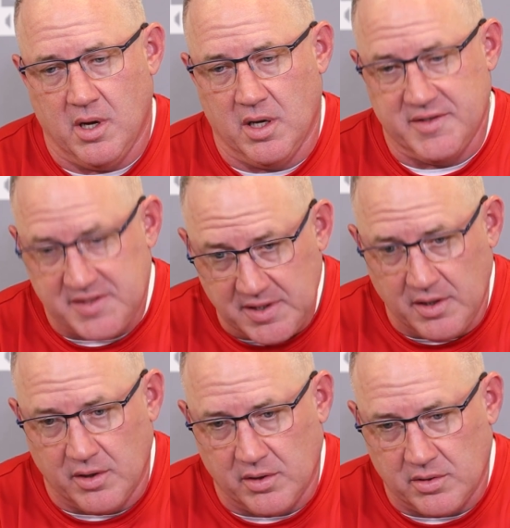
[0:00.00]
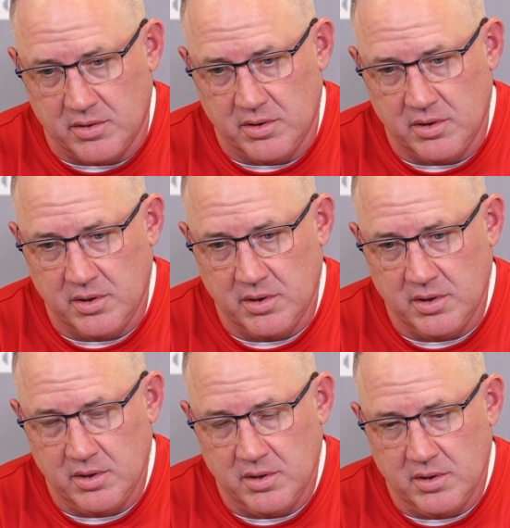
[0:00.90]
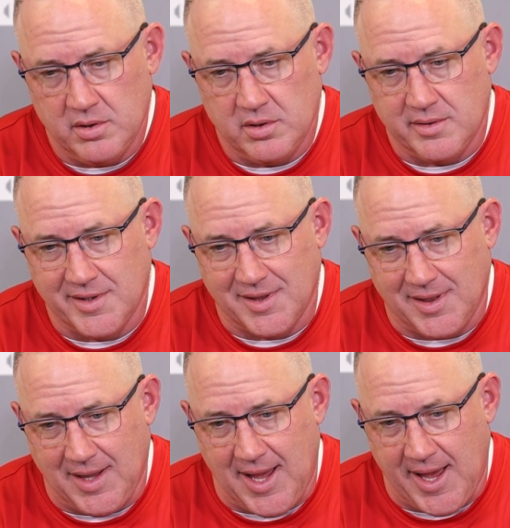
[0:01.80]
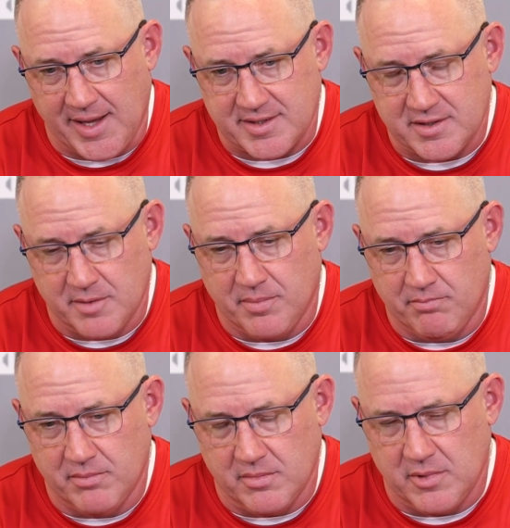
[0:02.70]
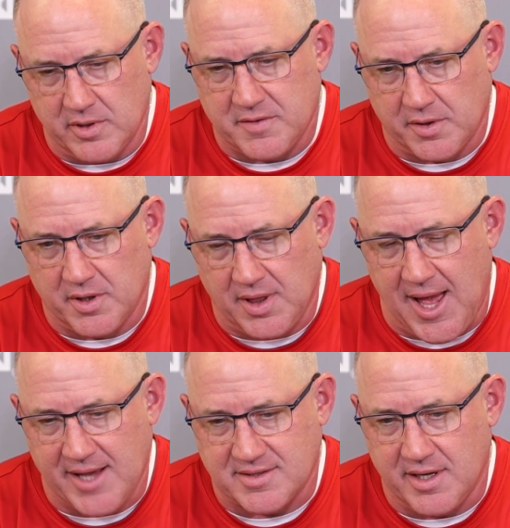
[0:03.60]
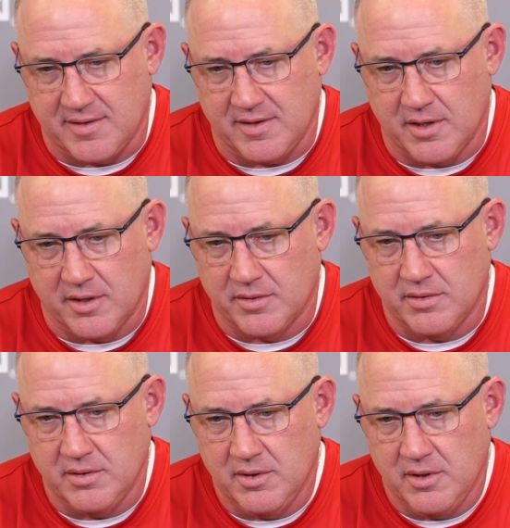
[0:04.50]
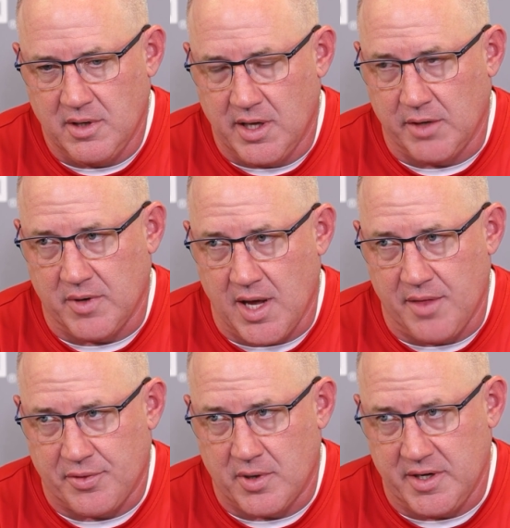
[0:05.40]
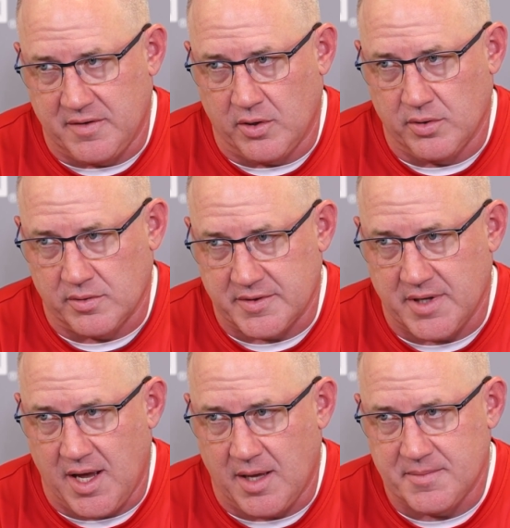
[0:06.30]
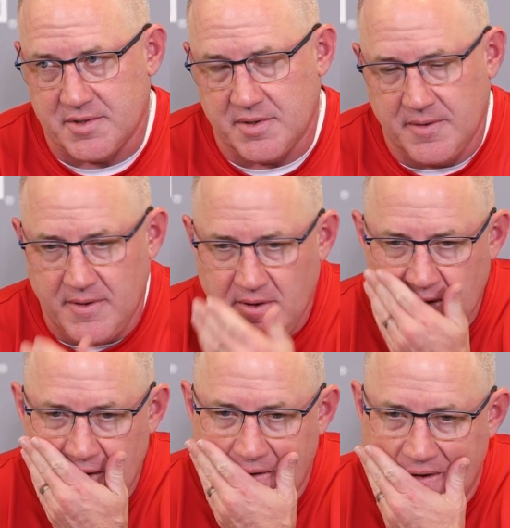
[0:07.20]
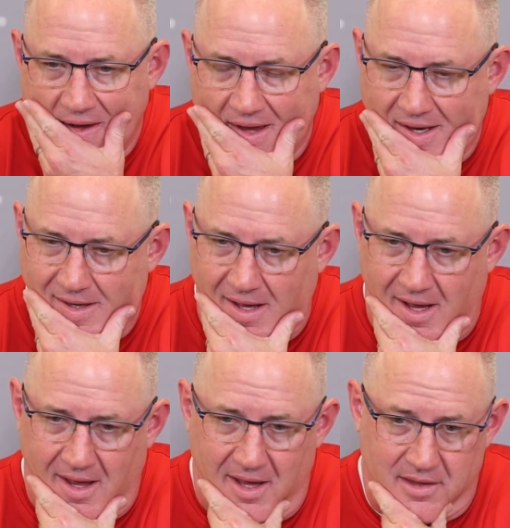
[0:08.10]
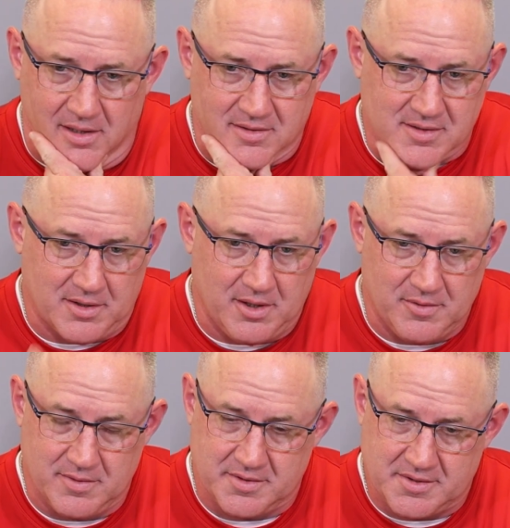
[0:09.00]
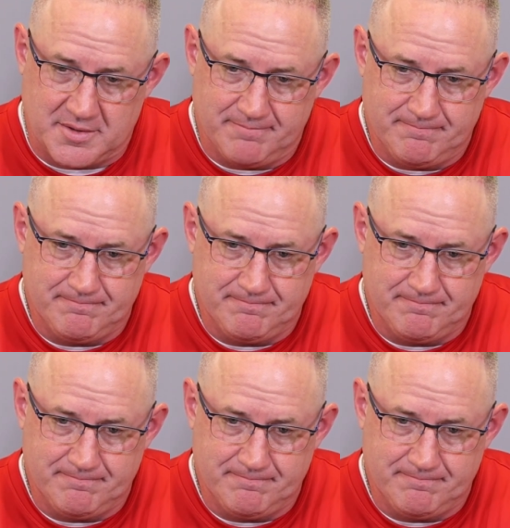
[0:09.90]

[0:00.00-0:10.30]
until the last ATO, I think we got 3 total stops. And I thought Solo was